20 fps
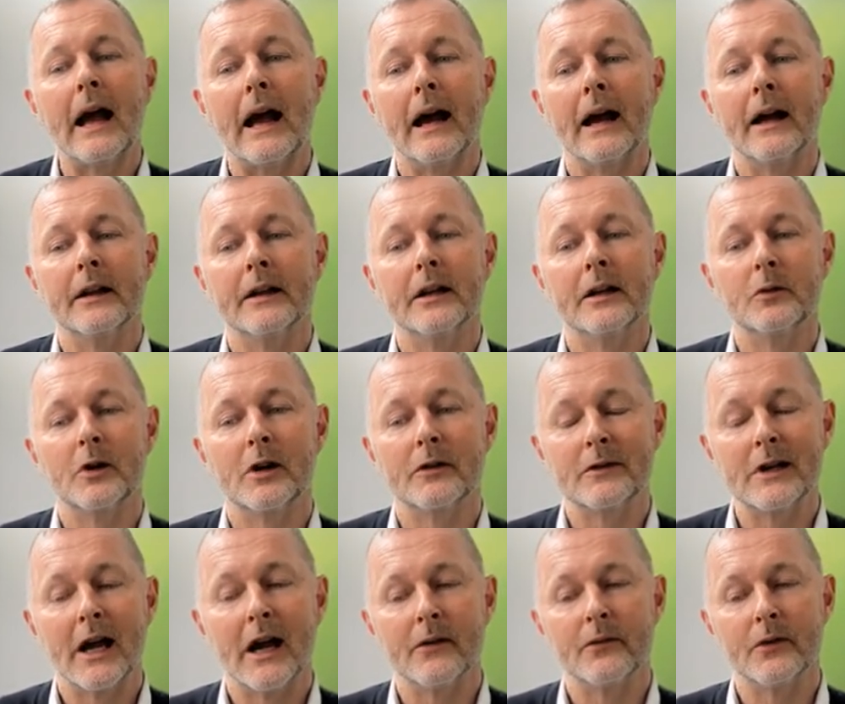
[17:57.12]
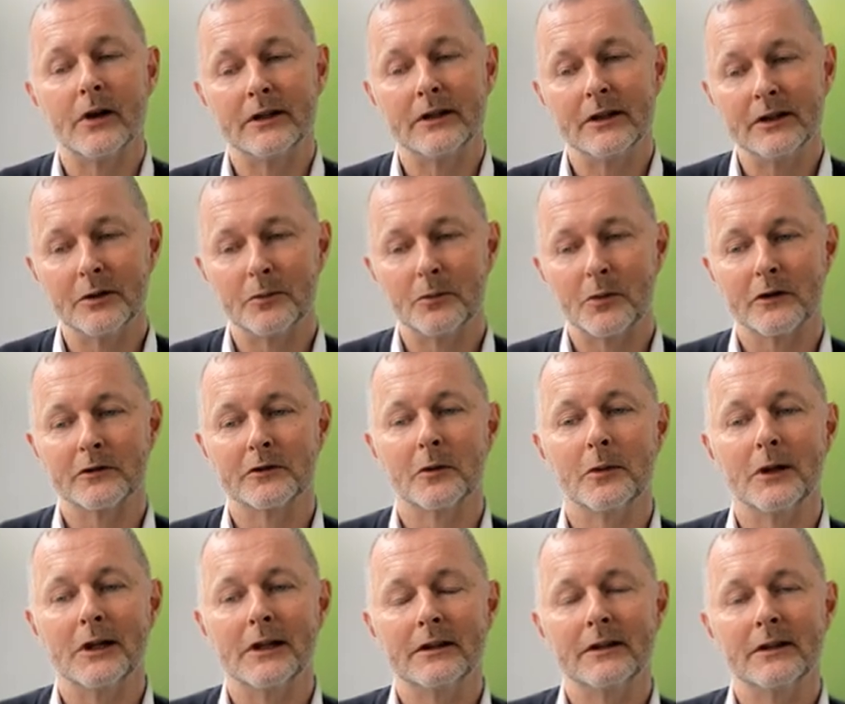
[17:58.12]
and where we have a decent
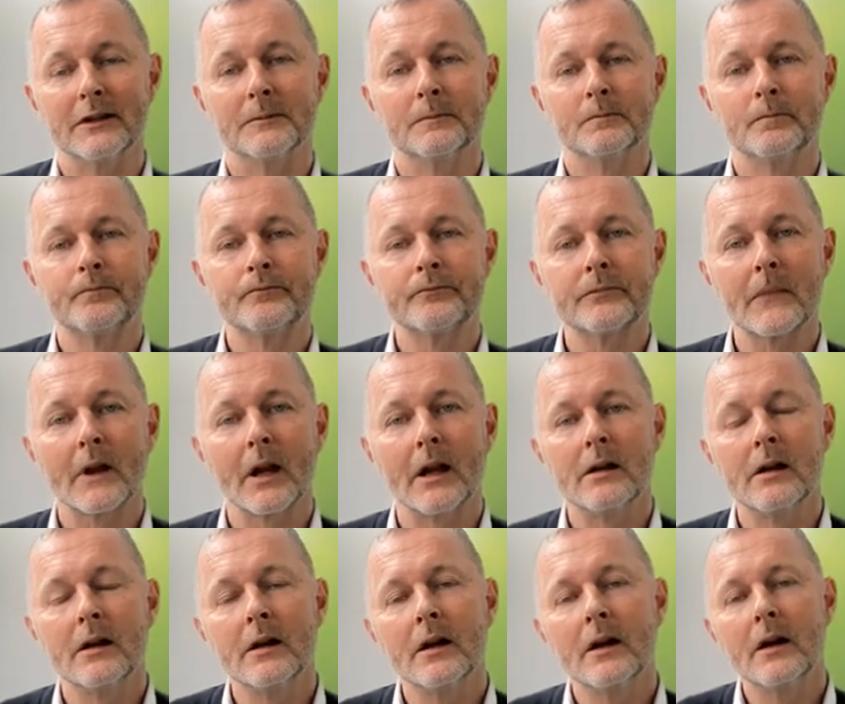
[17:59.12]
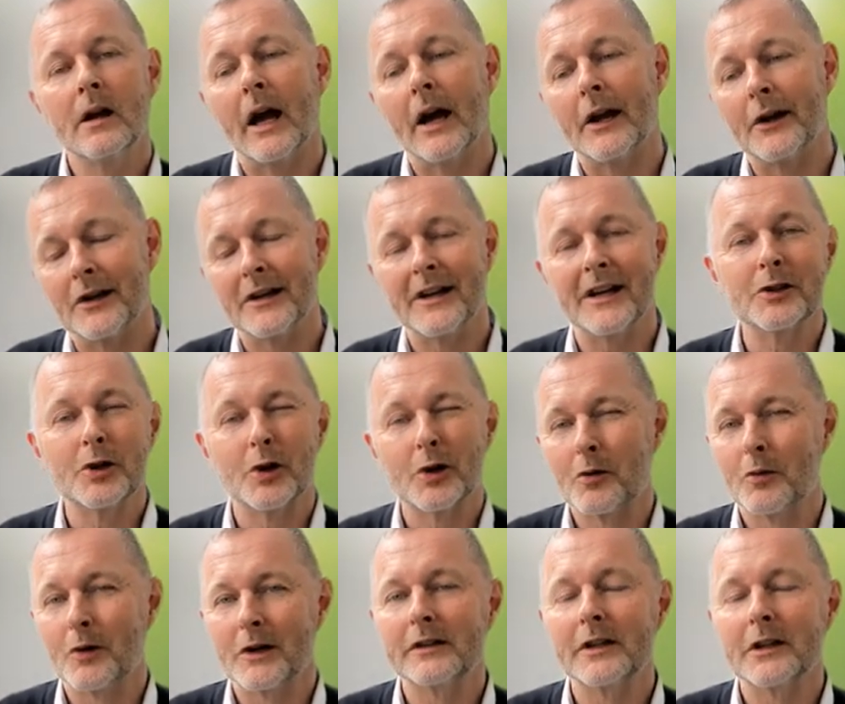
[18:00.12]
profitability. And on that note, I
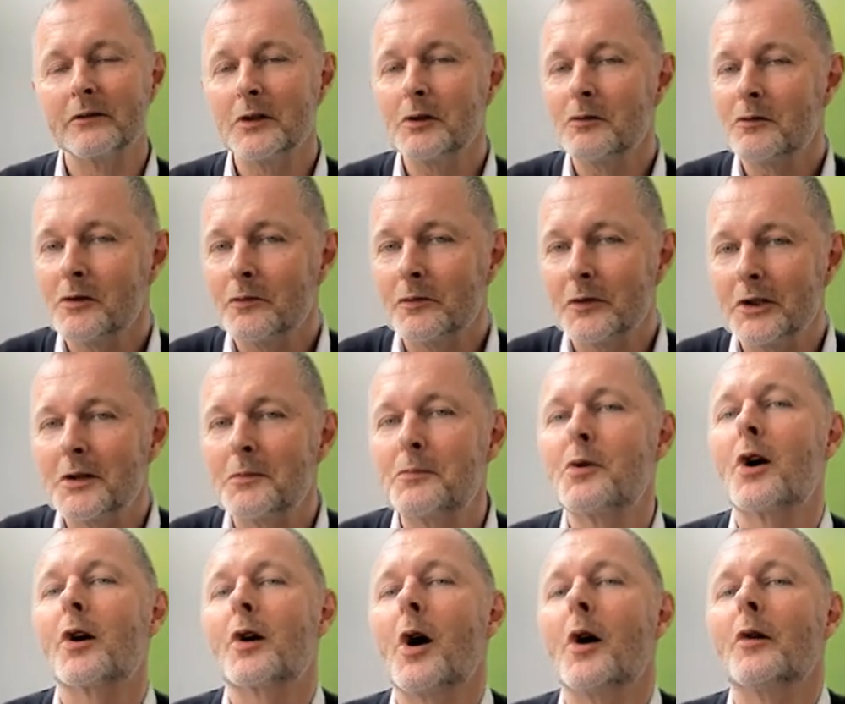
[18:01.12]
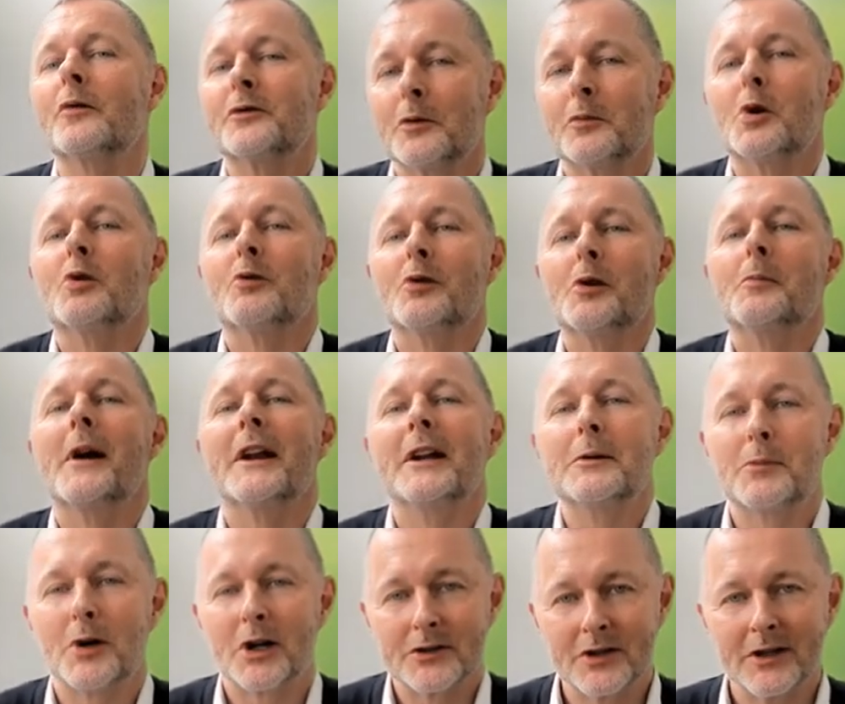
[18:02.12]
want to say we are comfortable with many
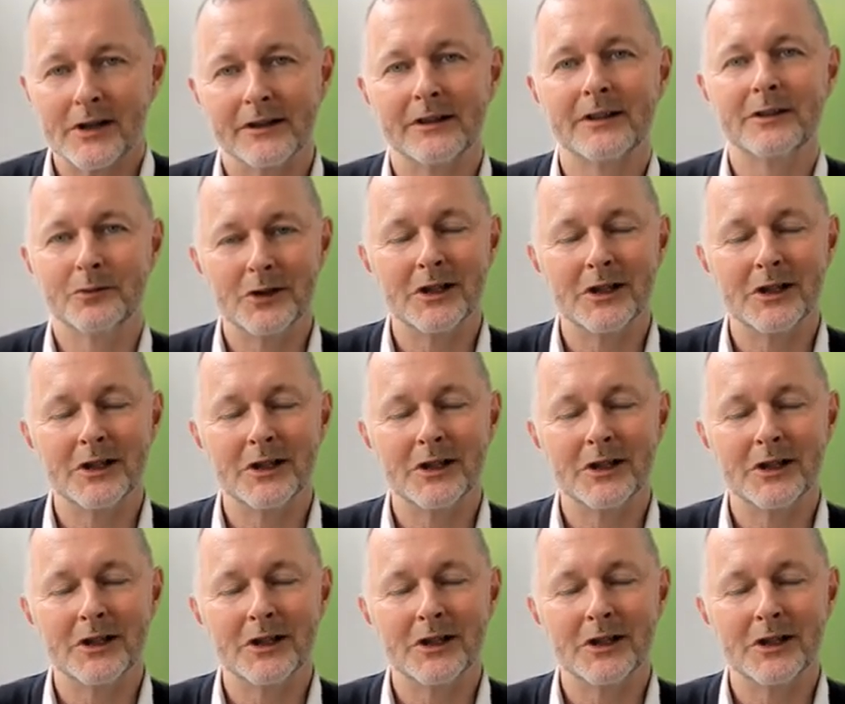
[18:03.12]
projects.